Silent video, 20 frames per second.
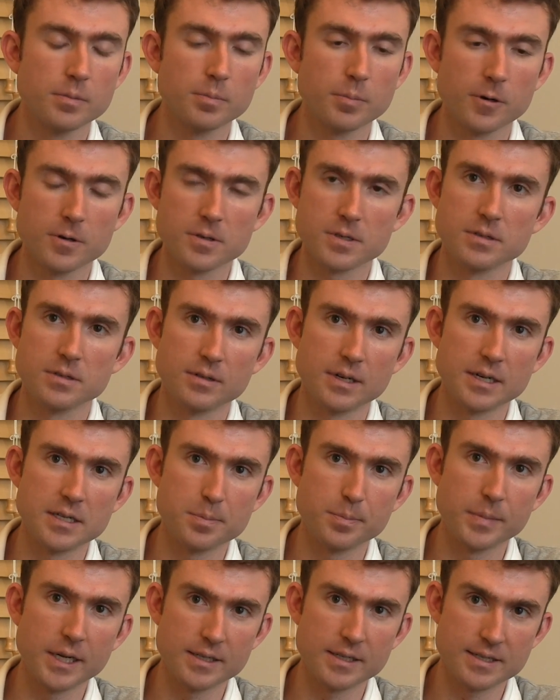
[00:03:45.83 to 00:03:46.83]

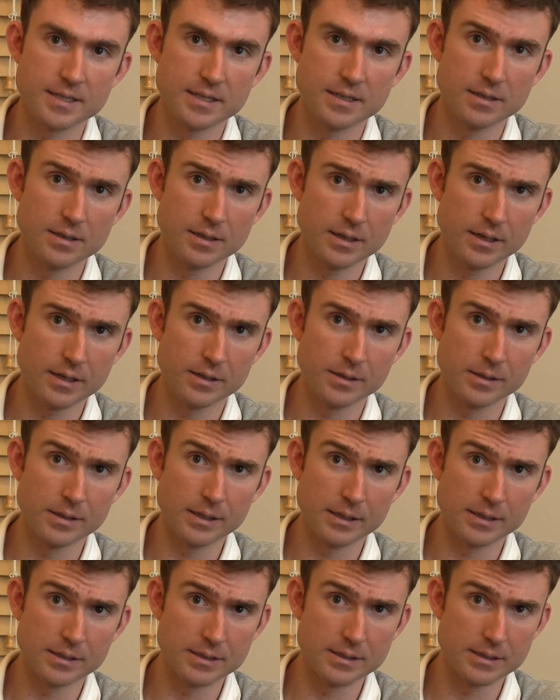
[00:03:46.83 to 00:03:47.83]
personalized medicine,
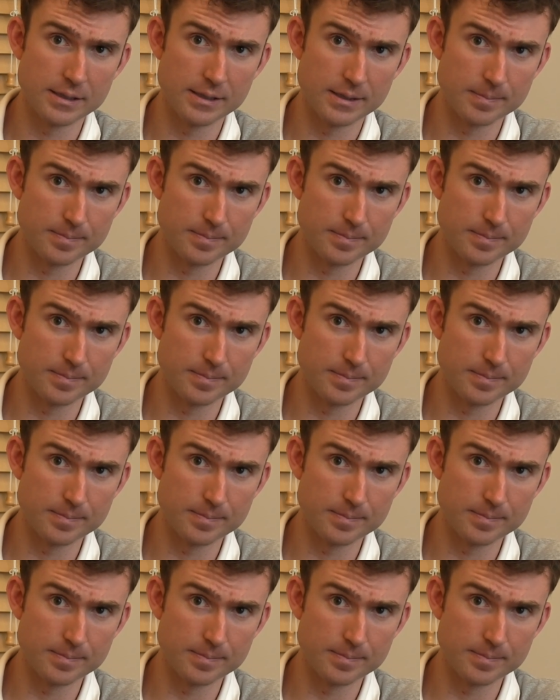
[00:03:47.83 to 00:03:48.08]
and